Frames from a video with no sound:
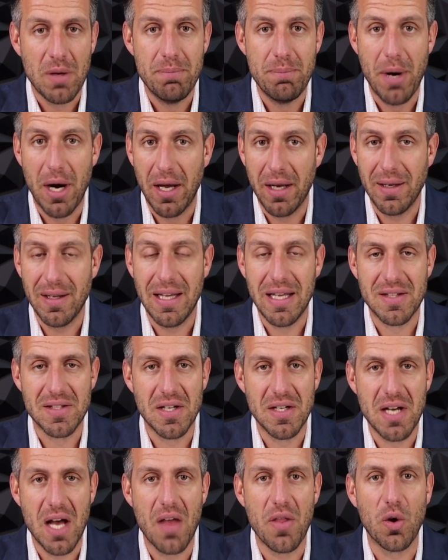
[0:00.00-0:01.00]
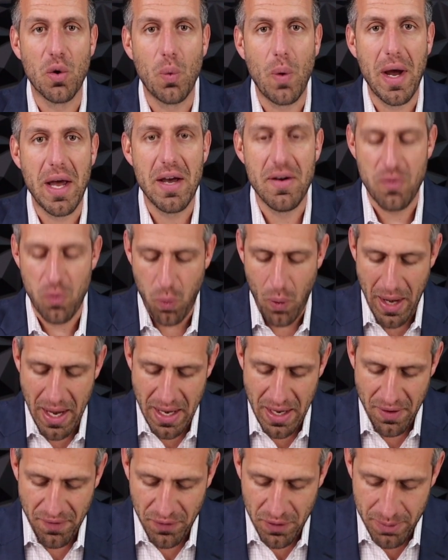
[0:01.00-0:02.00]
but it's another way of
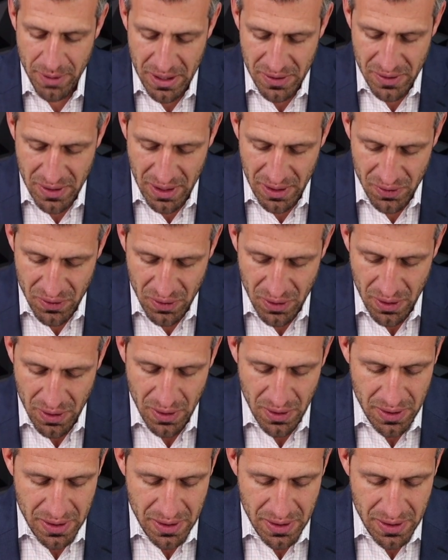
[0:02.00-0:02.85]
waiting for business.